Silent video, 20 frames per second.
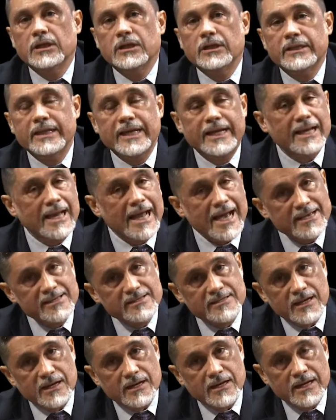The
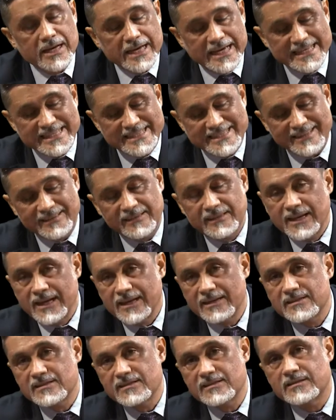ELISA is a
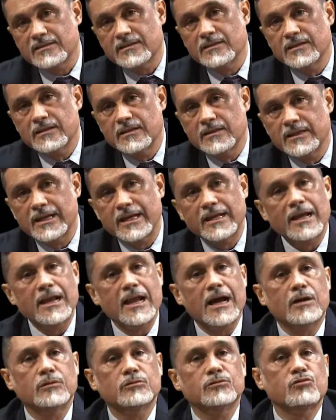test that
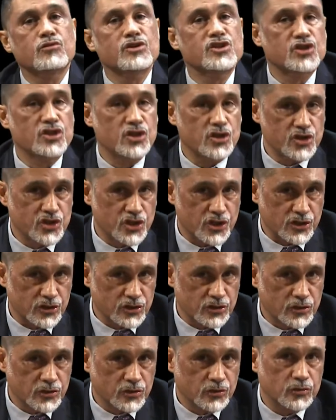allows researchers
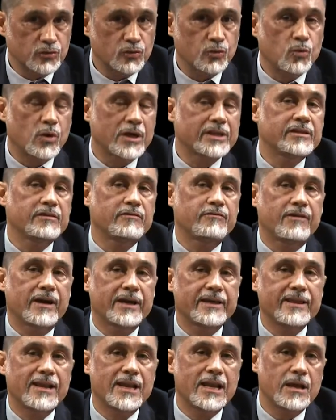to quantify
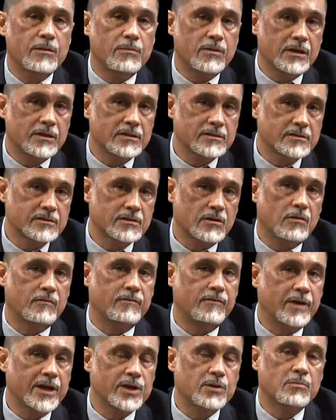the levels of
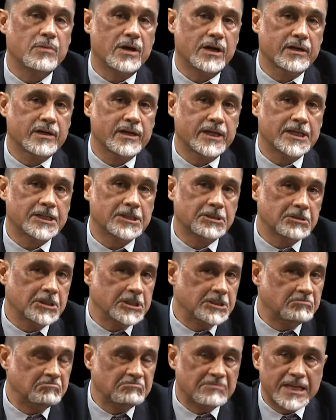biomarker
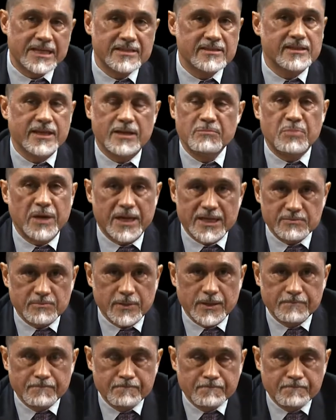in, let's say, plasma.